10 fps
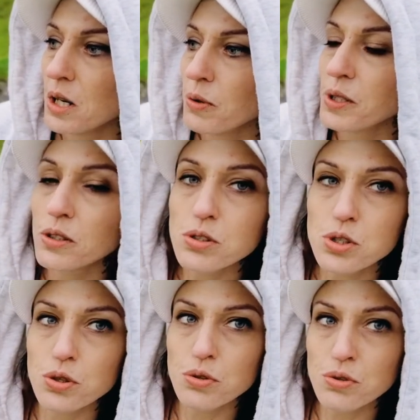we don't
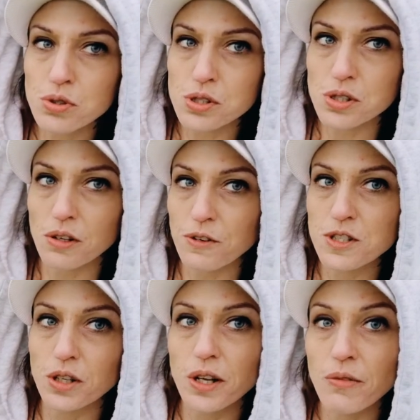choose if it's
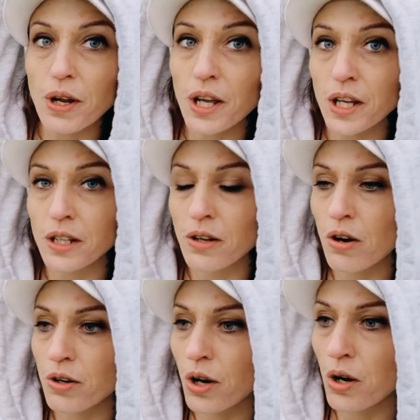gonna rain
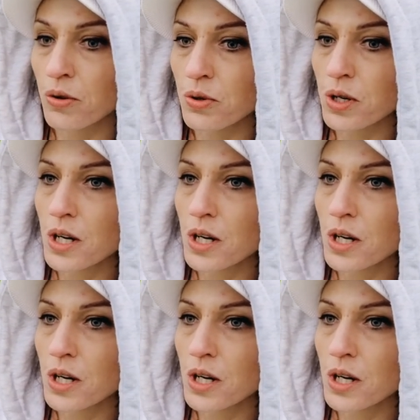or no